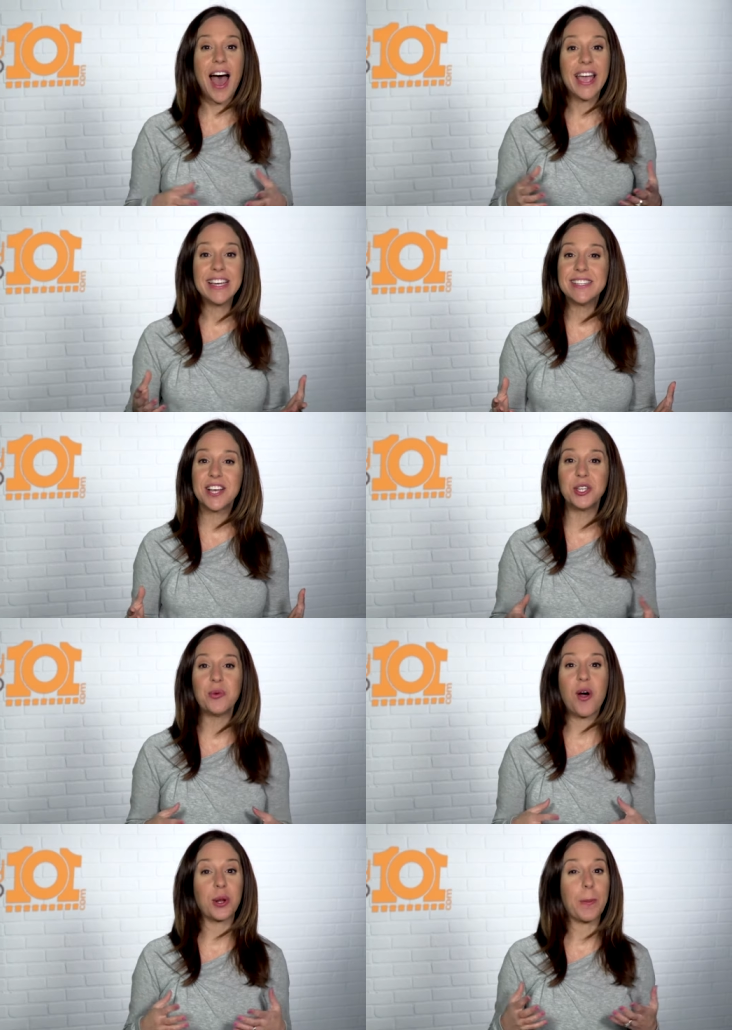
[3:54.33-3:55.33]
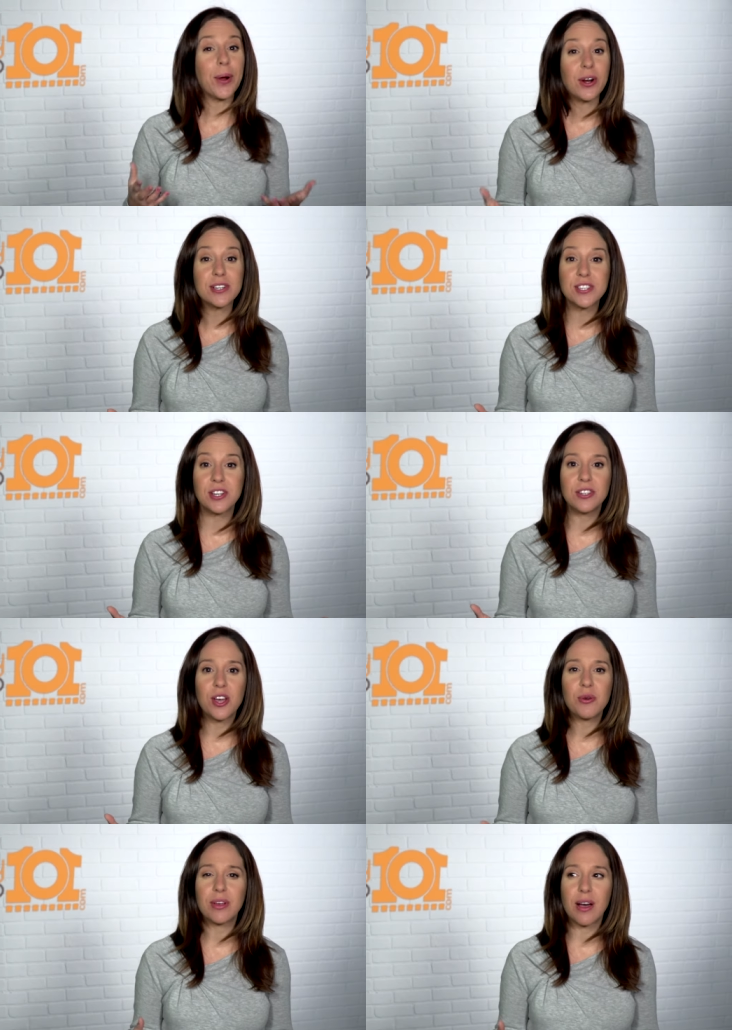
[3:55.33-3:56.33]
I can tell you on a personal
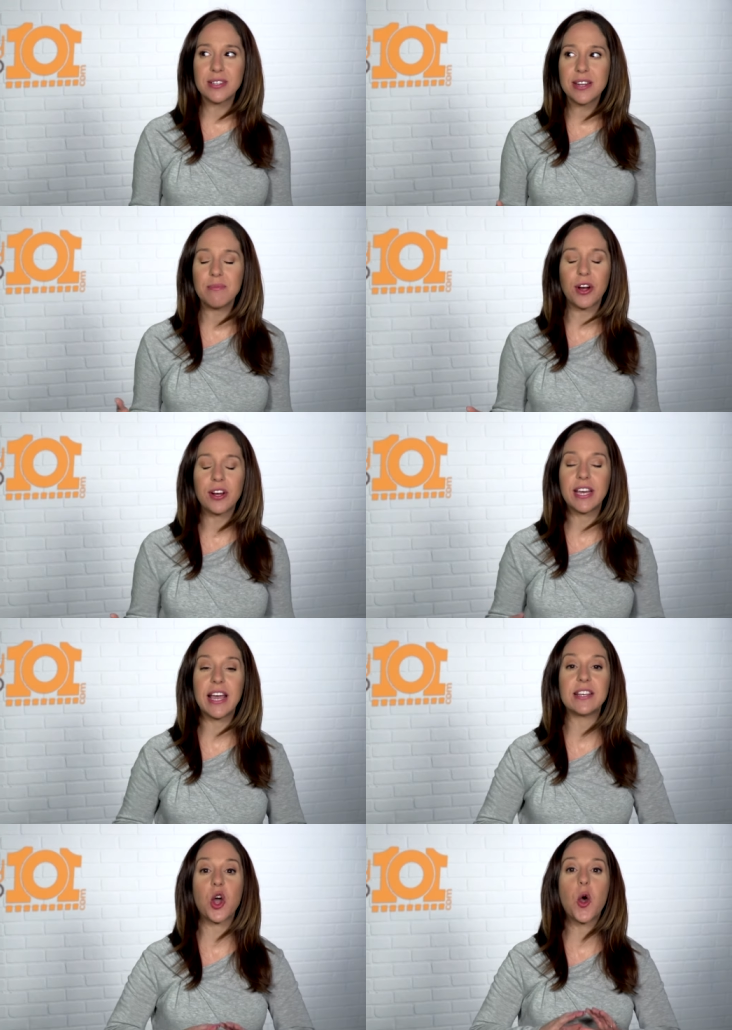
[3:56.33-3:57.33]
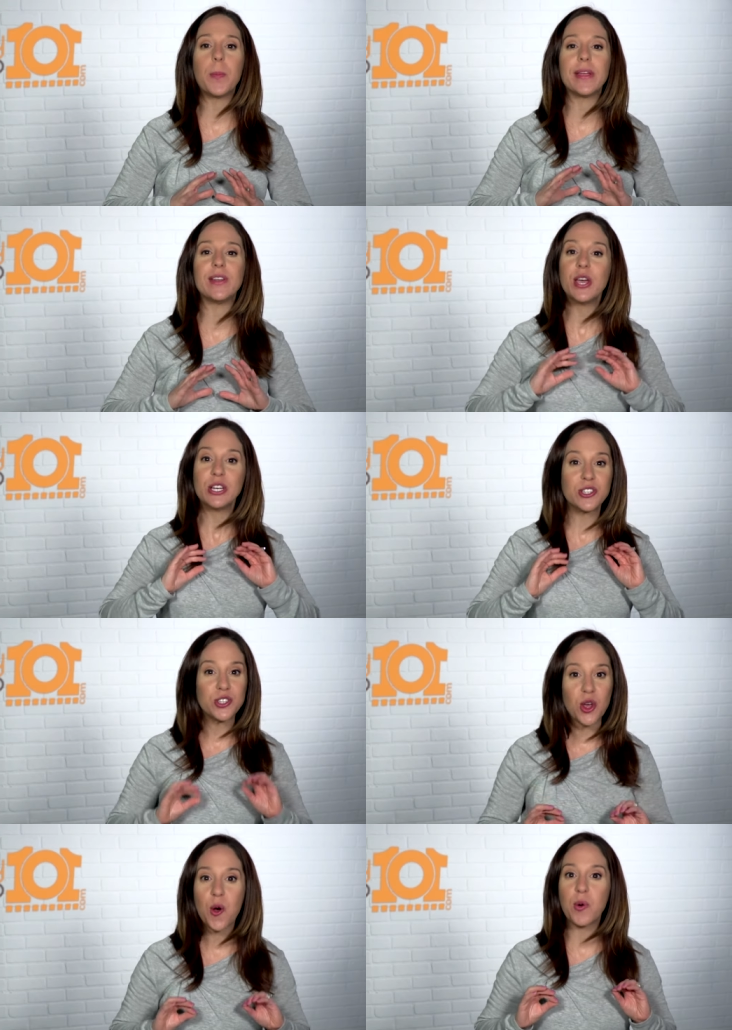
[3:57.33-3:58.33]
note, content marketing has opened
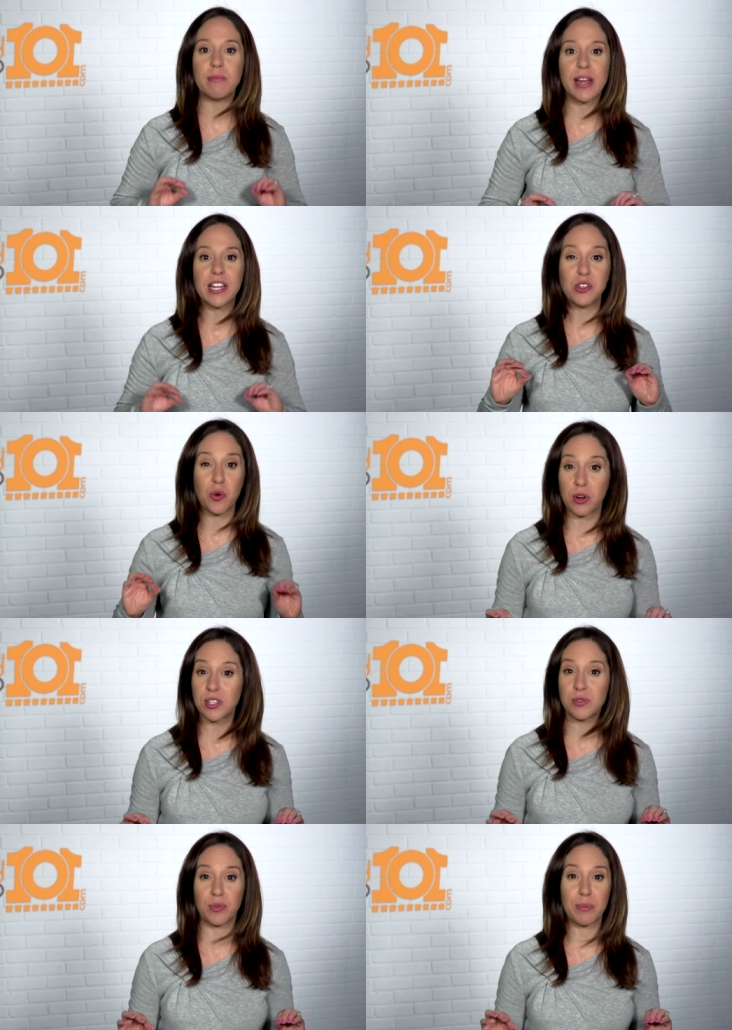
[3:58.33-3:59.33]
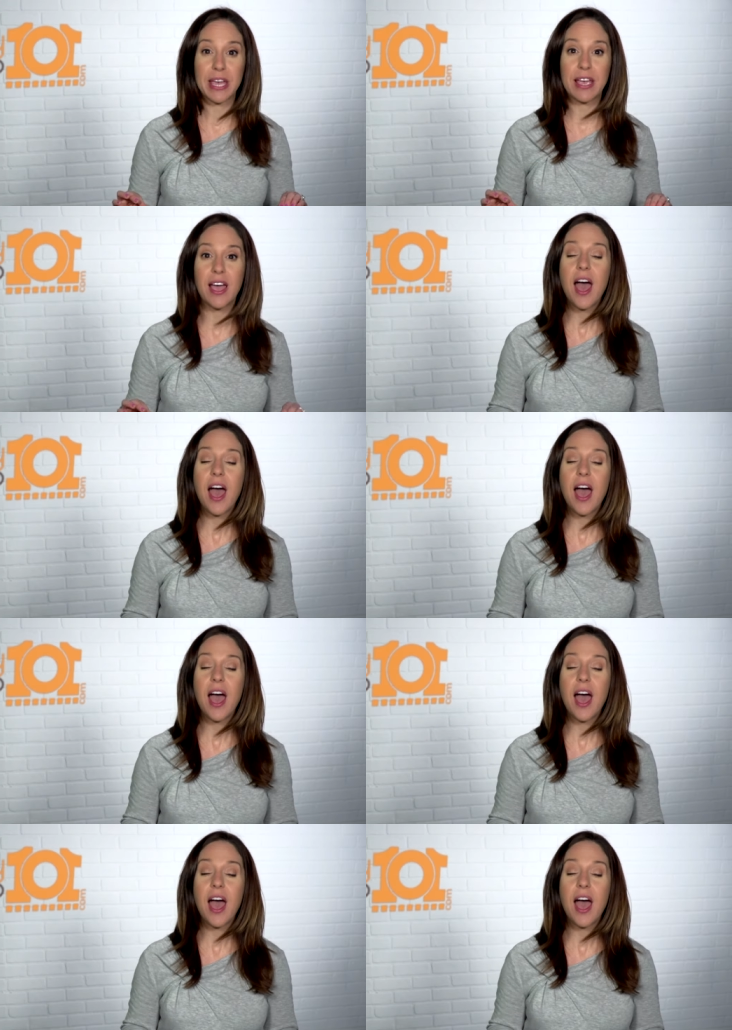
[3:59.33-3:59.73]
so many doors for me.